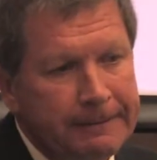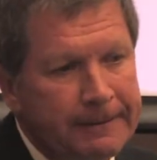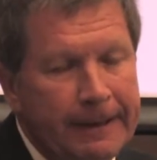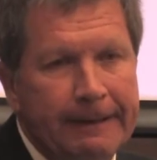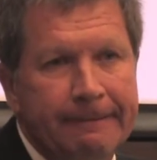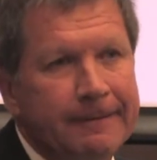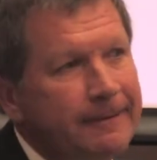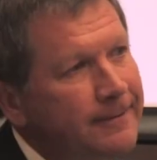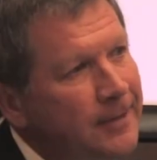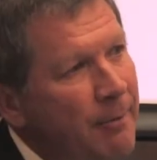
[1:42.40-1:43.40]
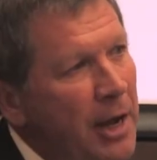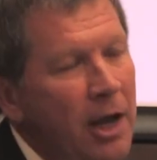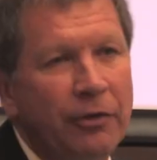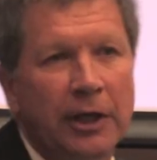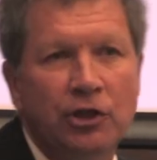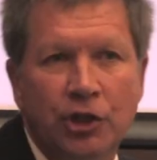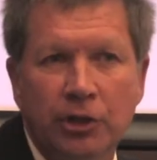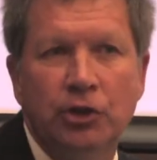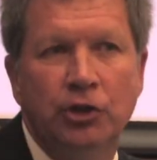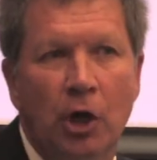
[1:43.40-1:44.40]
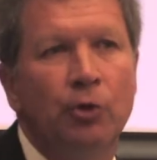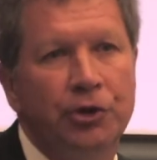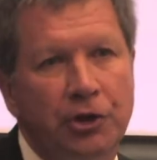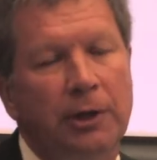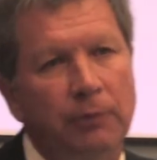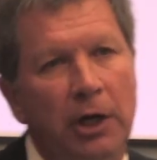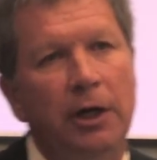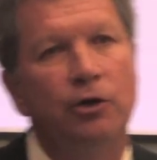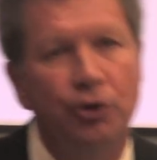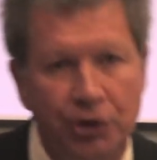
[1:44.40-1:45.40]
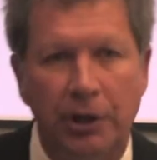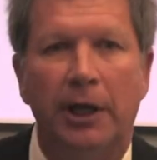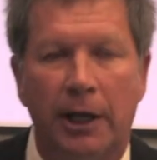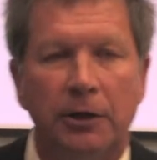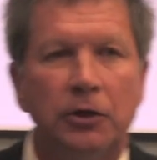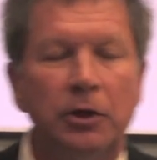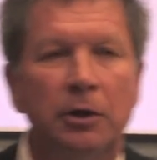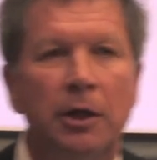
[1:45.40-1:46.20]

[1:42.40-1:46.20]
they somehow just don't seem to understand